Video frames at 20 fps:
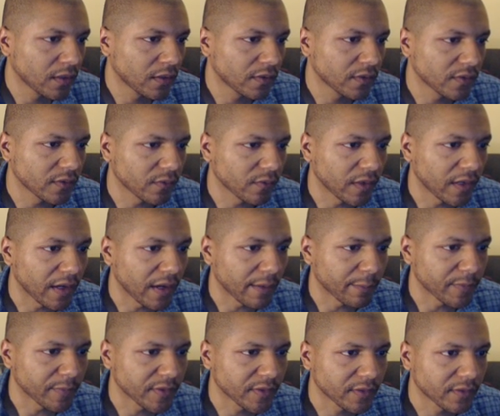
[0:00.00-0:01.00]
So the
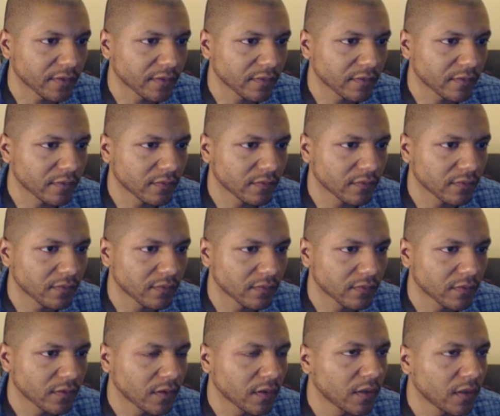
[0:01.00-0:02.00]
opposite.
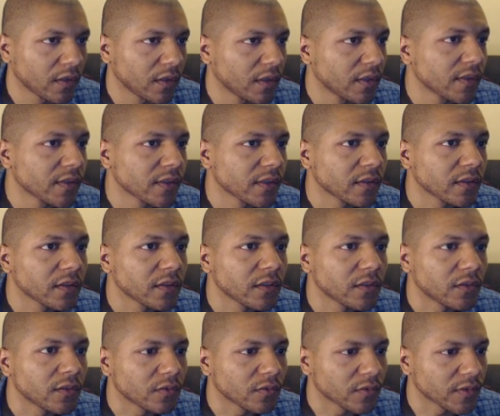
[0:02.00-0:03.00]
It's a
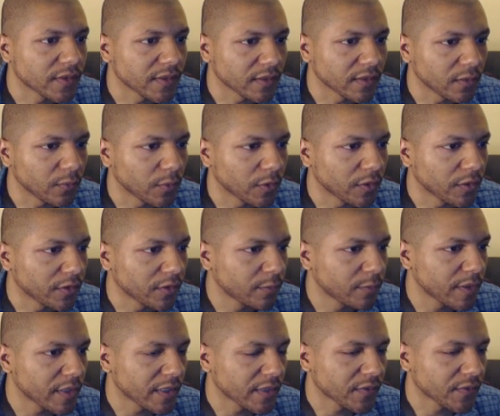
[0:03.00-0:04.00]
little silly worded,
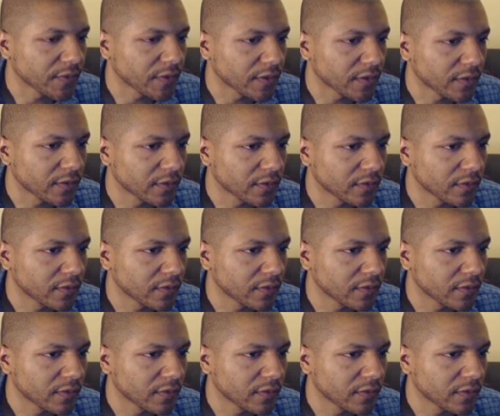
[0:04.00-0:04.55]
but that's fine.